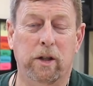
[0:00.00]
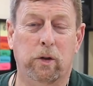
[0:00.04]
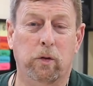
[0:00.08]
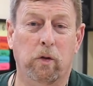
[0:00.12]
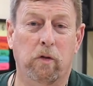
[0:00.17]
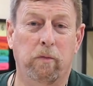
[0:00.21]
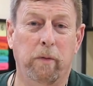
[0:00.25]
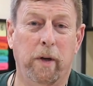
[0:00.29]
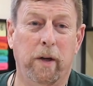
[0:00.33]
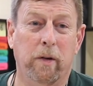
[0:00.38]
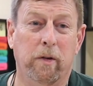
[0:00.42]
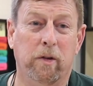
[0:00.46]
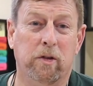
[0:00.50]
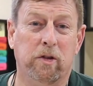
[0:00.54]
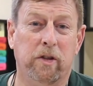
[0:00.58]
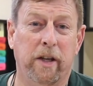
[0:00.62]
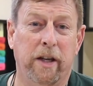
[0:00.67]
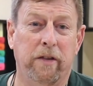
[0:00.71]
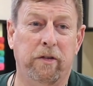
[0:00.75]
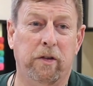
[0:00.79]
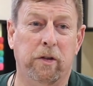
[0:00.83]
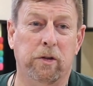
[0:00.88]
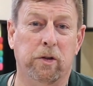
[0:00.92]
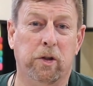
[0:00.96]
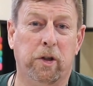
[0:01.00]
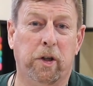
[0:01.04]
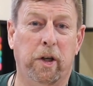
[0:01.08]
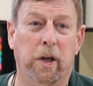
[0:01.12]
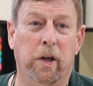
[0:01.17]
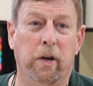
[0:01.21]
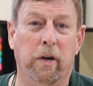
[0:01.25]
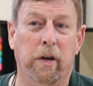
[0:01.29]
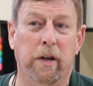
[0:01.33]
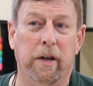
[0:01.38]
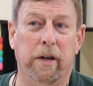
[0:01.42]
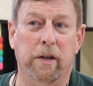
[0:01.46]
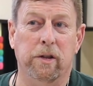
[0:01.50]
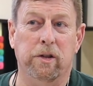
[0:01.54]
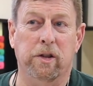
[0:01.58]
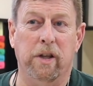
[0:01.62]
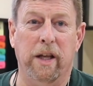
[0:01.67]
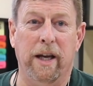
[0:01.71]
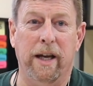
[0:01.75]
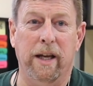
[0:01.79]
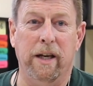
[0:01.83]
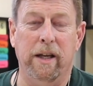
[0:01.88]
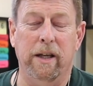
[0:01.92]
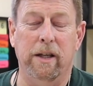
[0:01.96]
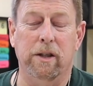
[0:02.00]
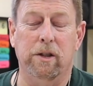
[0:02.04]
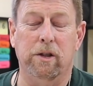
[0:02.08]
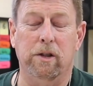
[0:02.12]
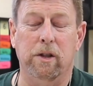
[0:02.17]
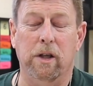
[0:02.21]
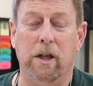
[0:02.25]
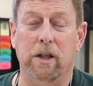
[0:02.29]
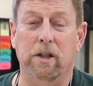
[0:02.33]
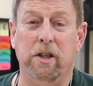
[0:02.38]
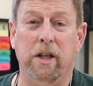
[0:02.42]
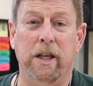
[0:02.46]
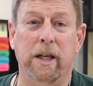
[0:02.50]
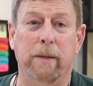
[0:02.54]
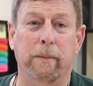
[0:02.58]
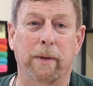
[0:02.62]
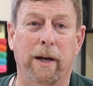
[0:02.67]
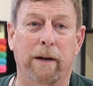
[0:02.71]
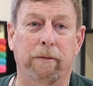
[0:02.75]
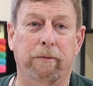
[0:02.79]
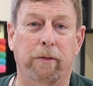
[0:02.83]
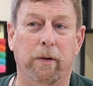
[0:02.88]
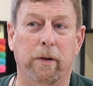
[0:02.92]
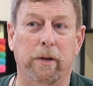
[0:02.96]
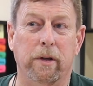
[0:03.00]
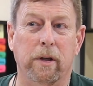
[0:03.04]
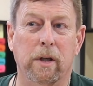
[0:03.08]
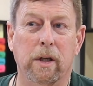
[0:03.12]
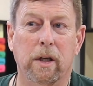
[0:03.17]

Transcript: with me with safety and security is that it's a team effort.